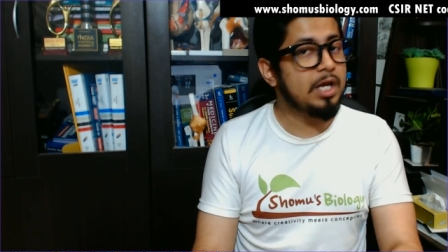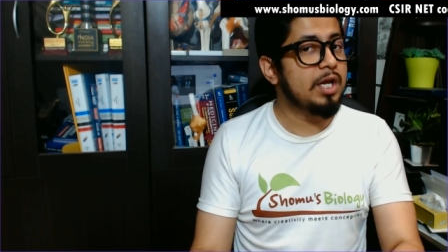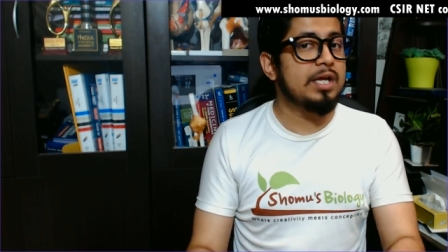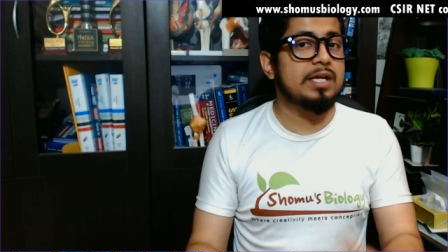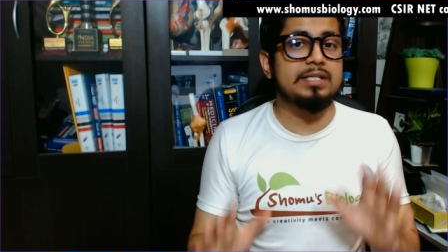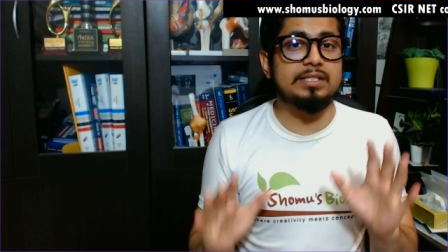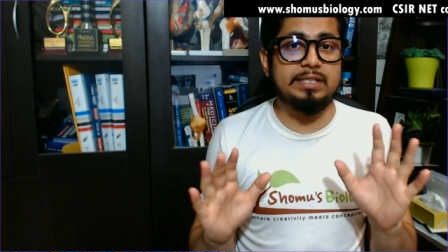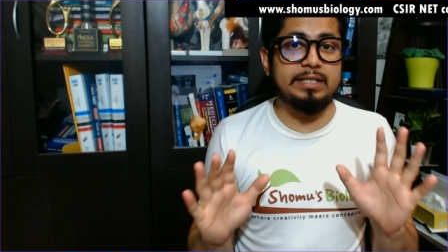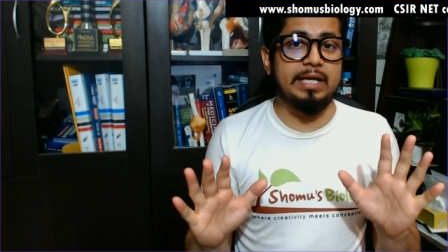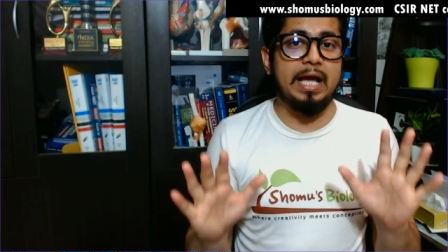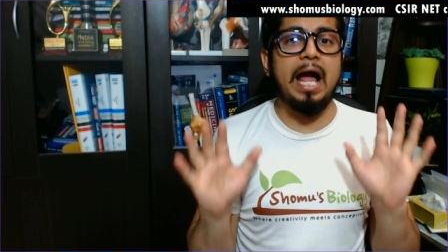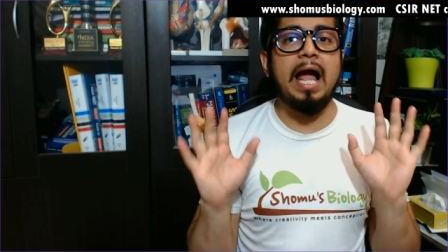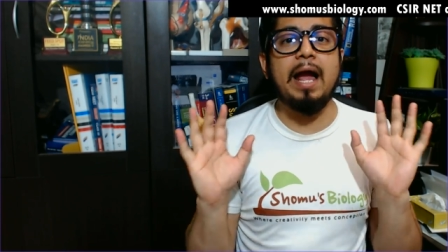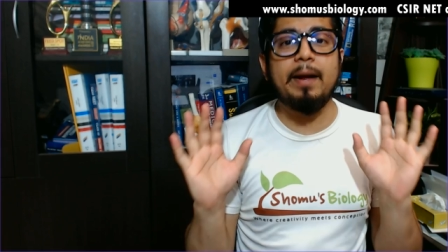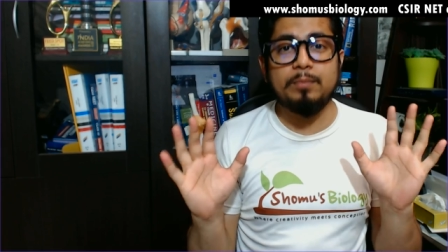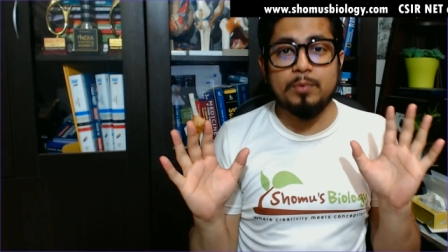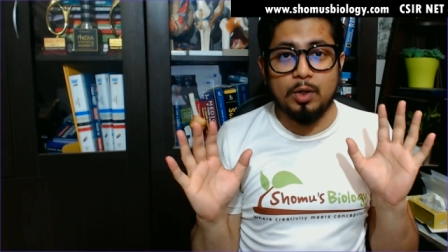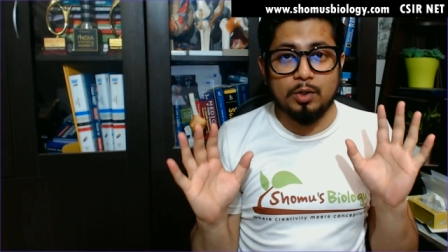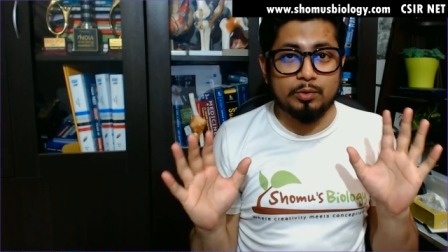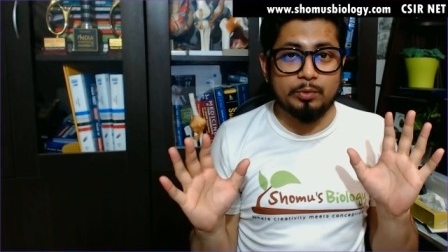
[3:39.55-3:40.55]
See, I'm
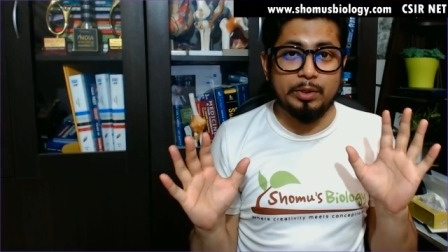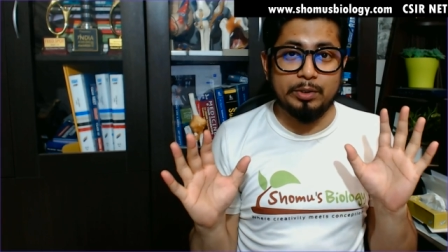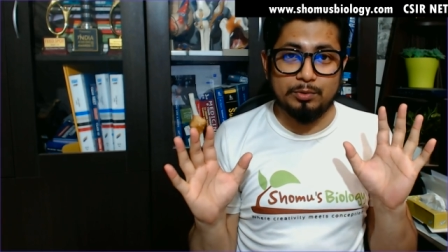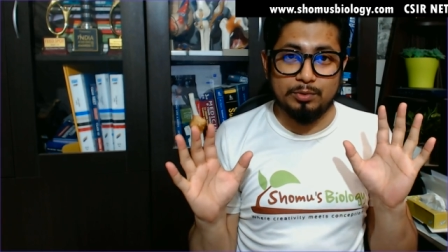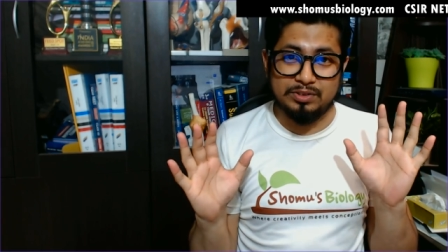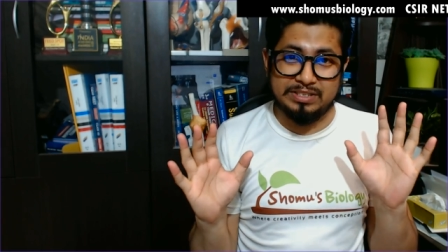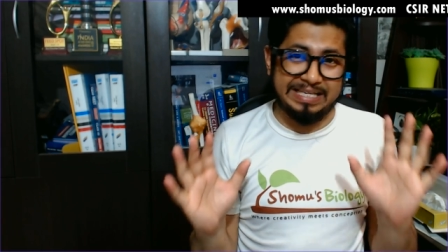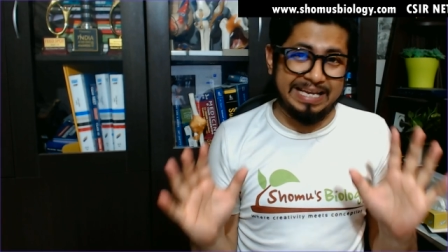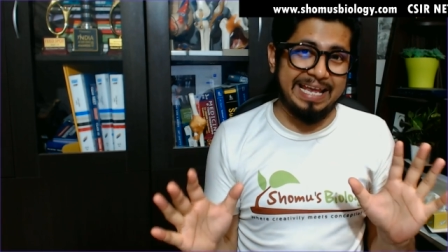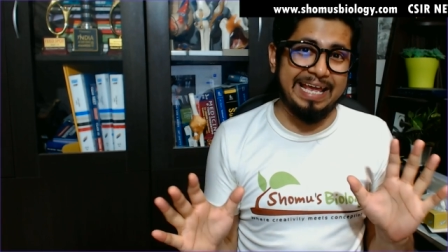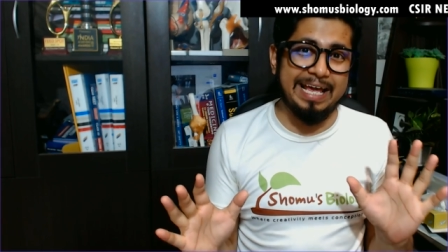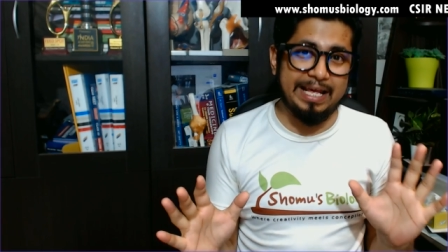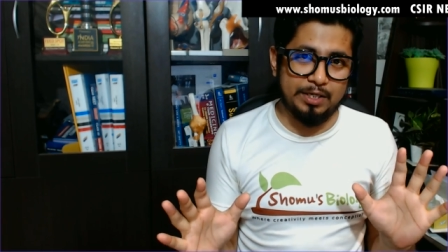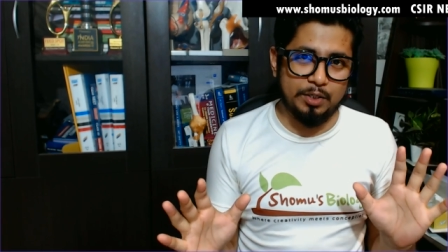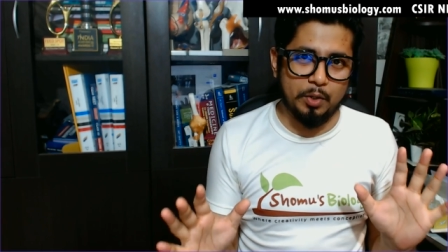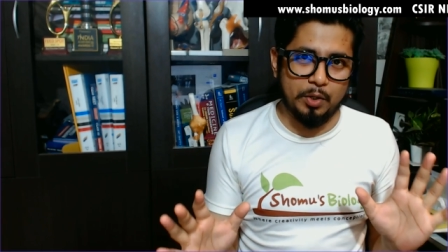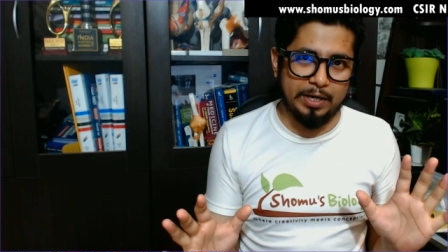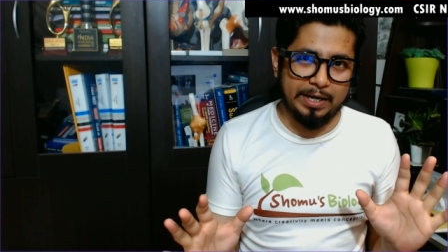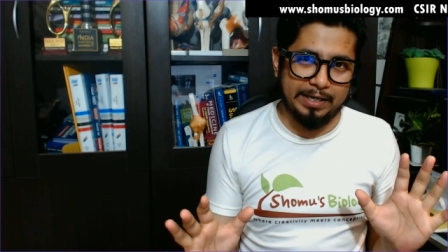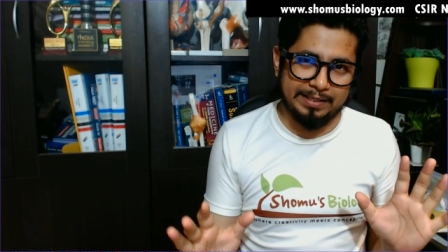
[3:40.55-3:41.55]
not going to scare you
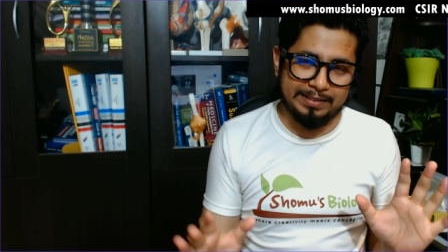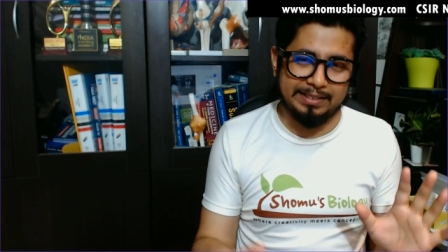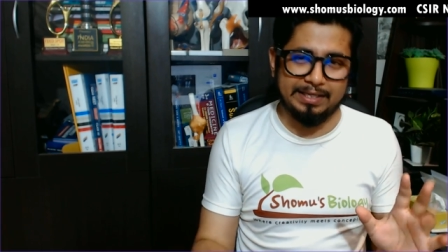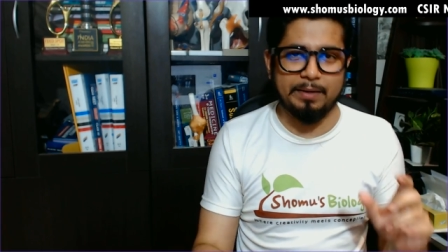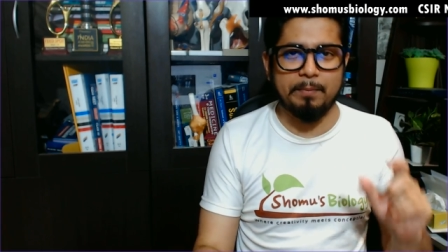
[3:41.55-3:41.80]
or anything,